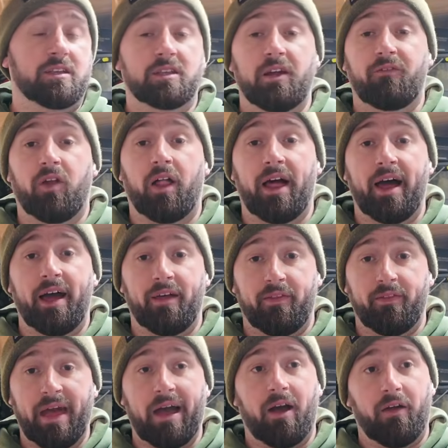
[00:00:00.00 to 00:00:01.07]
and stuff like
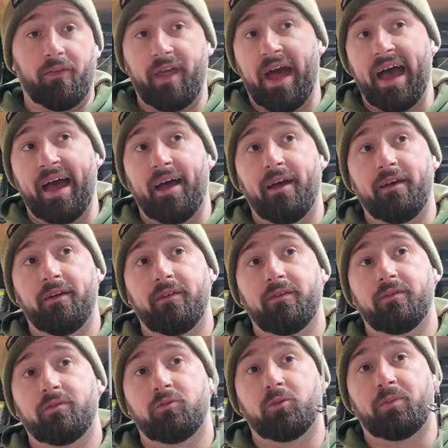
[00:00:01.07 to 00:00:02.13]
that. That
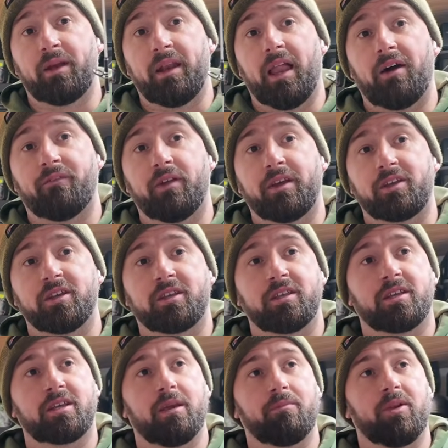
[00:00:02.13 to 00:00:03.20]
would be lovely, just
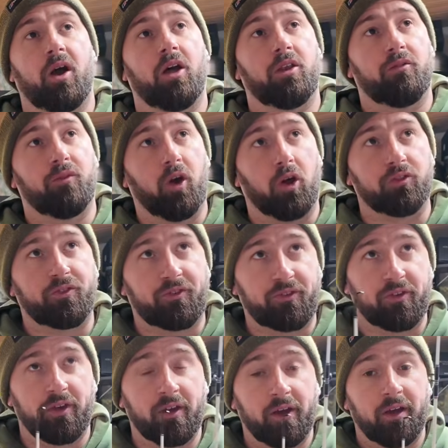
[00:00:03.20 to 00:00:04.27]
to sit behind the
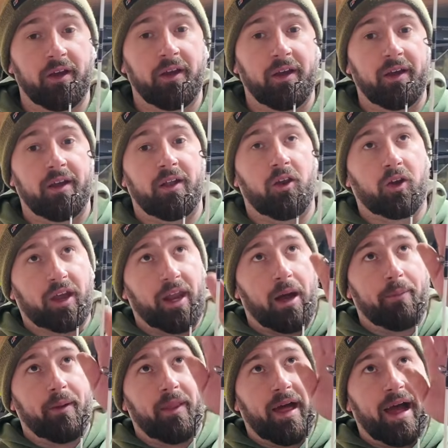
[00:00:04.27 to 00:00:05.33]
rods, looking
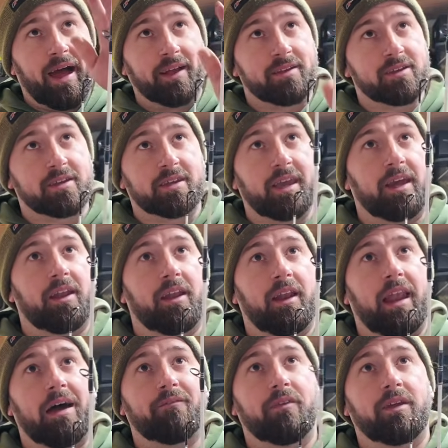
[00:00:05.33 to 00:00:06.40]
up at that and just getting a
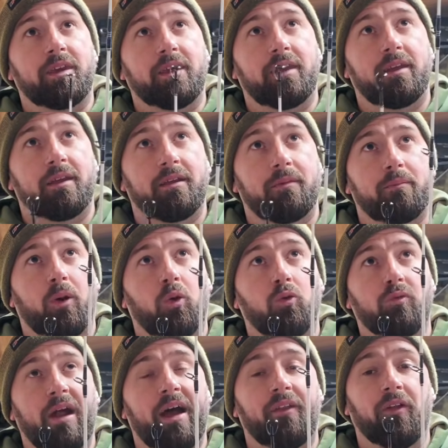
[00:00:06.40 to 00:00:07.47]
lovely
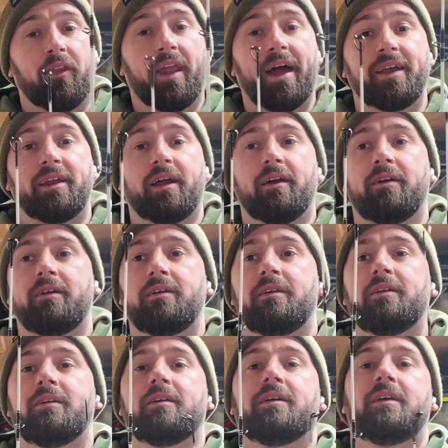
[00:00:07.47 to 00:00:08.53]
pull round on that, you
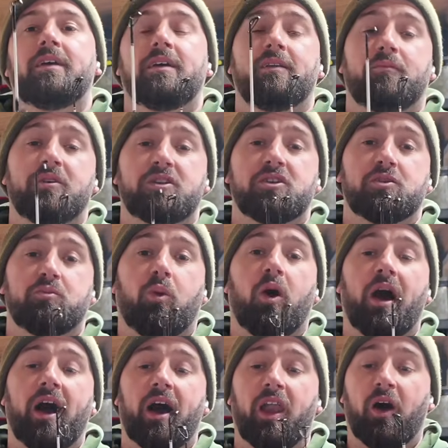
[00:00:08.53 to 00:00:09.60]
know. Which is
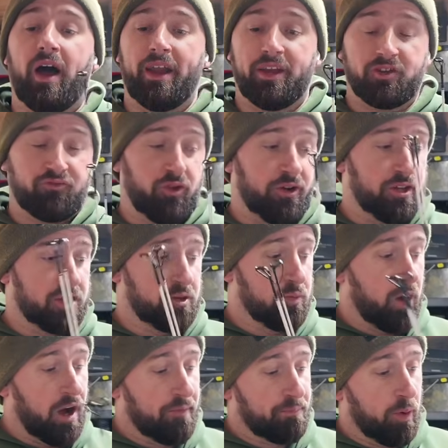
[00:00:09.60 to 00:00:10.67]
why I like this rod. This is
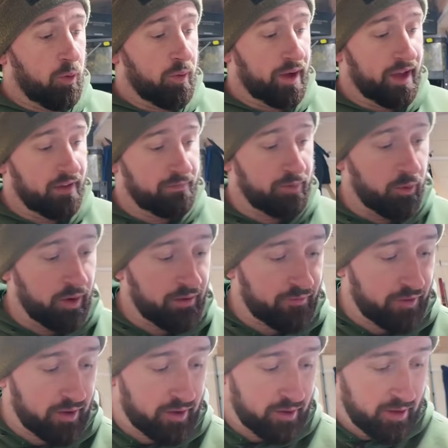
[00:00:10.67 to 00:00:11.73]
why I bought it. I've bought it
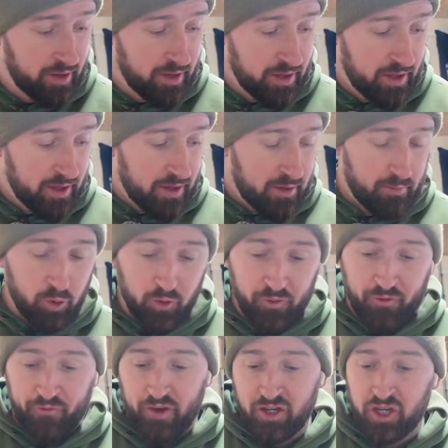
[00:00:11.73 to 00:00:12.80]
for more of
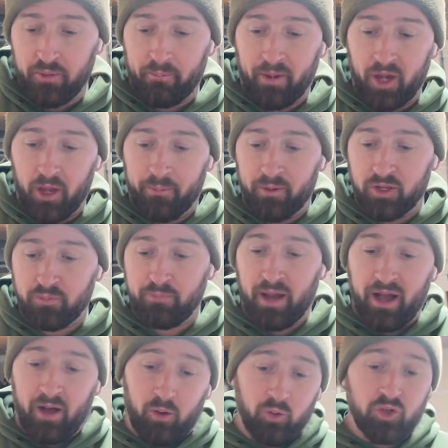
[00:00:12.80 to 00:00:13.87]
a fishing purpose,
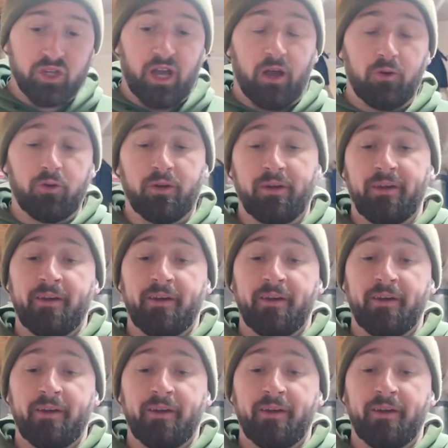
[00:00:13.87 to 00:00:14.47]
but also